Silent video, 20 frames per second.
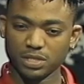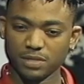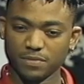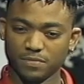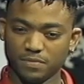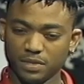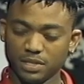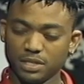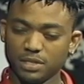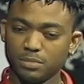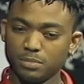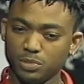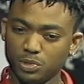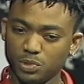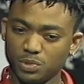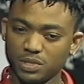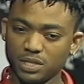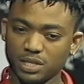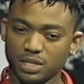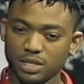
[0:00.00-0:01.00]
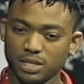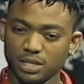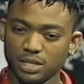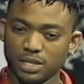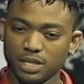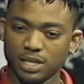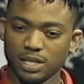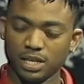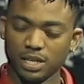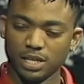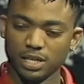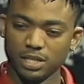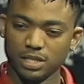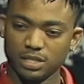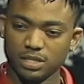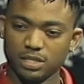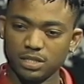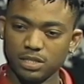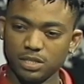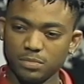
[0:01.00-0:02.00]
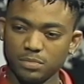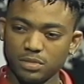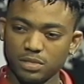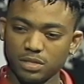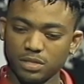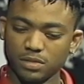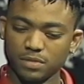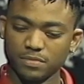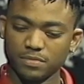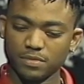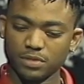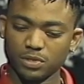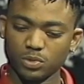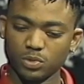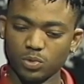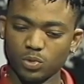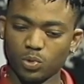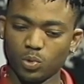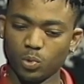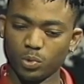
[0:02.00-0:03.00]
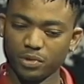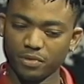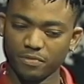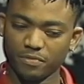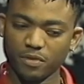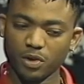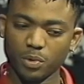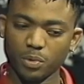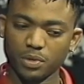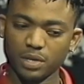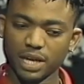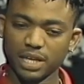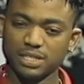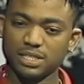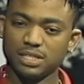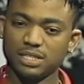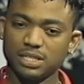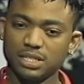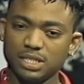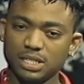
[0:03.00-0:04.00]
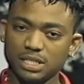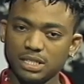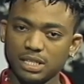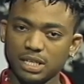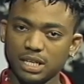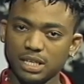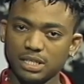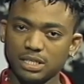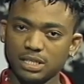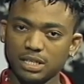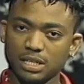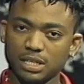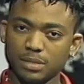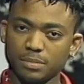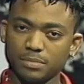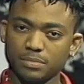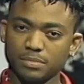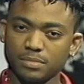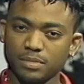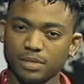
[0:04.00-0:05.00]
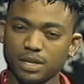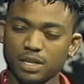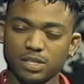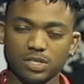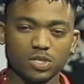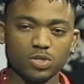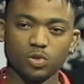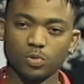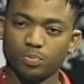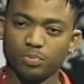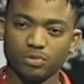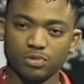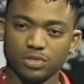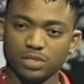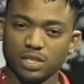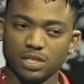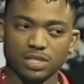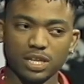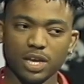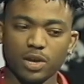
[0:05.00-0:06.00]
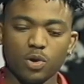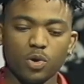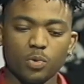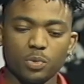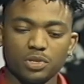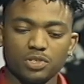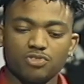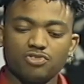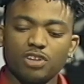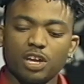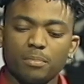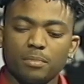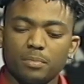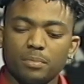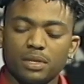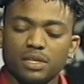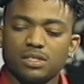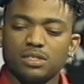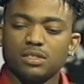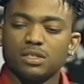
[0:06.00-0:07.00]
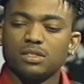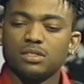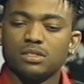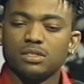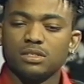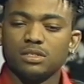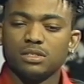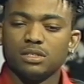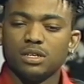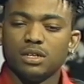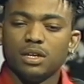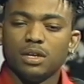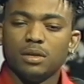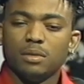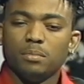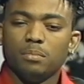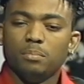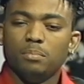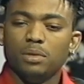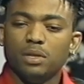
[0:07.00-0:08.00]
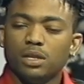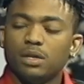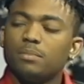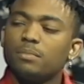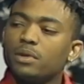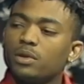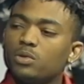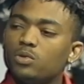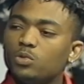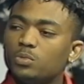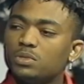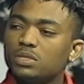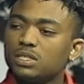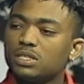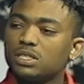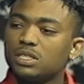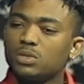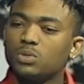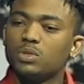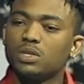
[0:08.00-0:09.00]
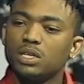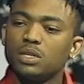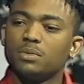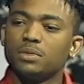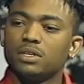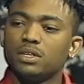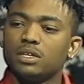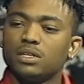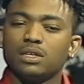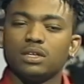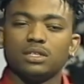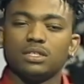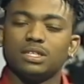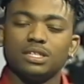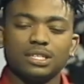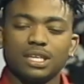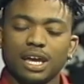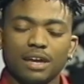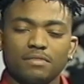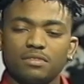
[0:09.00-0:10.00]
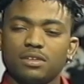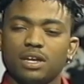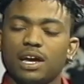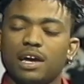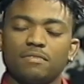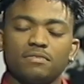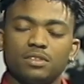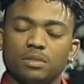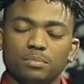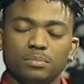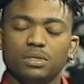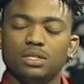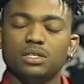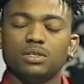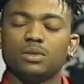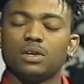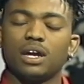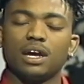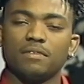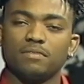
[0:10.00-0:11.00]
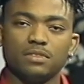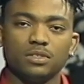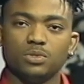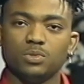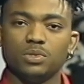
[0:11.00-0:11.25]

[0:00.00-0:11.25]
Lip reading: in the field of music in terms of, you know, going forward. I see it as a slow process. I always try my best not to build up my hopes and say, okay, well, this I have to be a